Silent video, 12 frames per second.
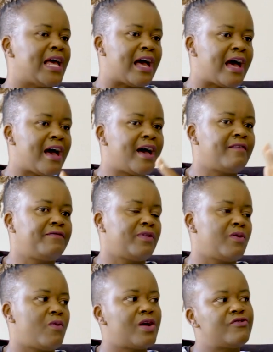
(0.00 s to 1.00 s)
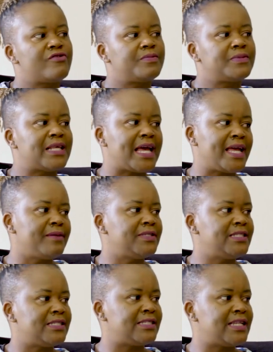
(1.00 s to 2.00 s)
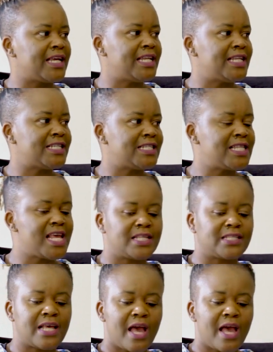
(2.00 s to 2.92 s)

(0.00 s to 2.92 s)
half the wardrobes are empty. He's taken his things.